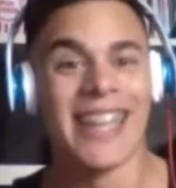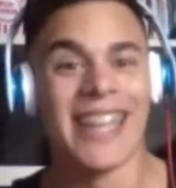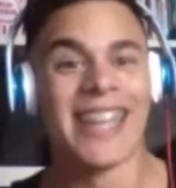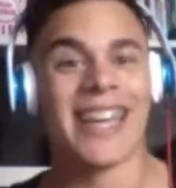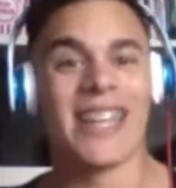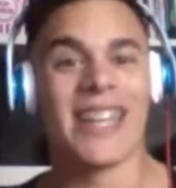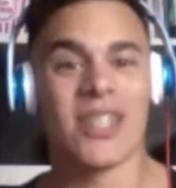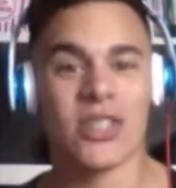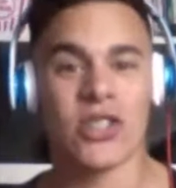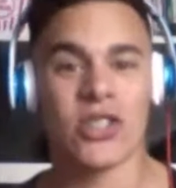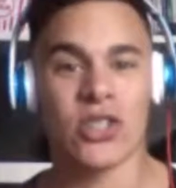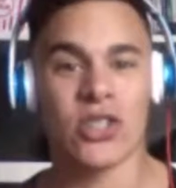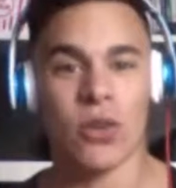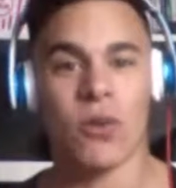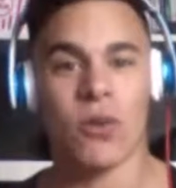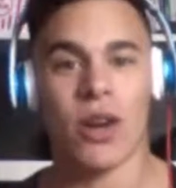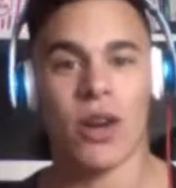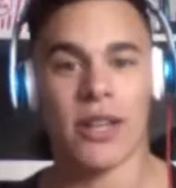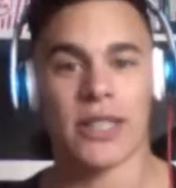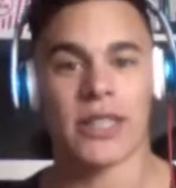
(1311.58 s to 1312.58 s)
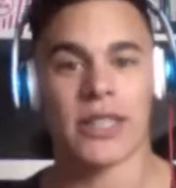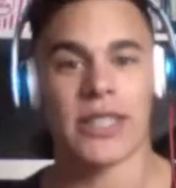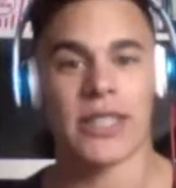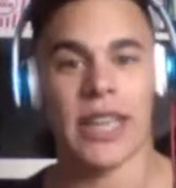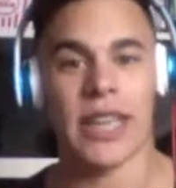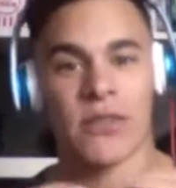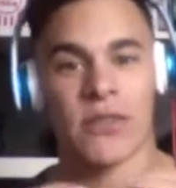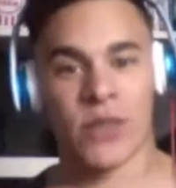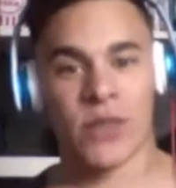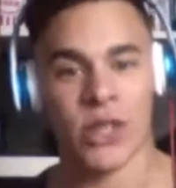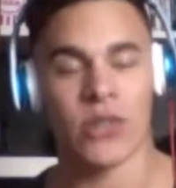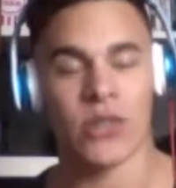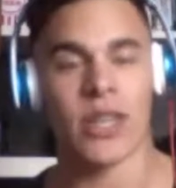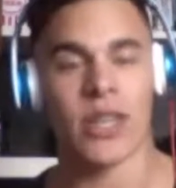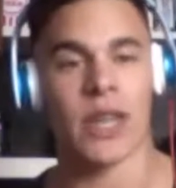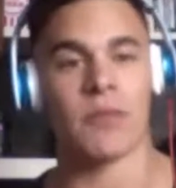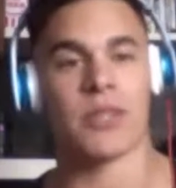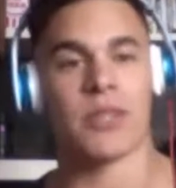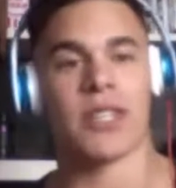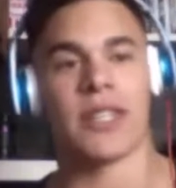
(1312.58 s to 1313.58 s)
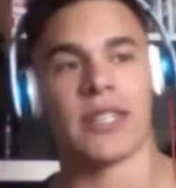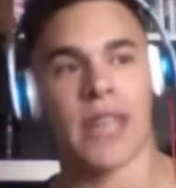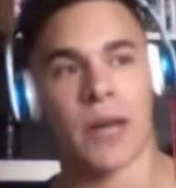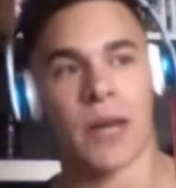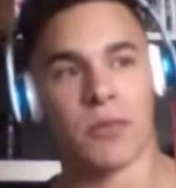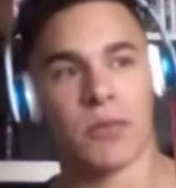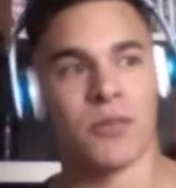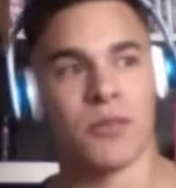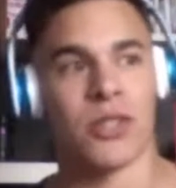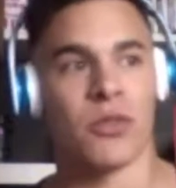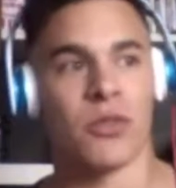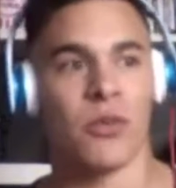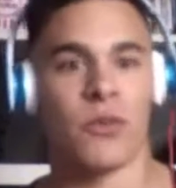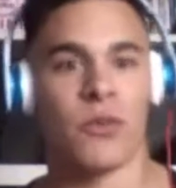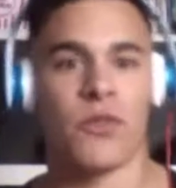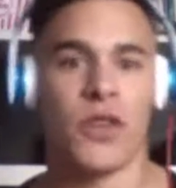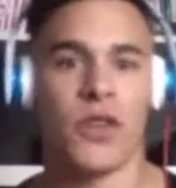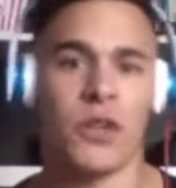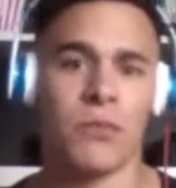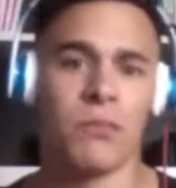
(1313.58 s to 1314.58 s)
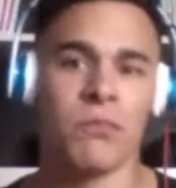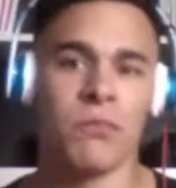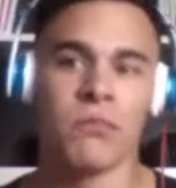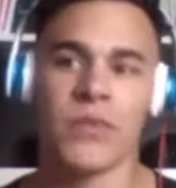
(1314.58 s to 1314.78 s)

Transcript: It is so hard to take video games and adapt them into a film.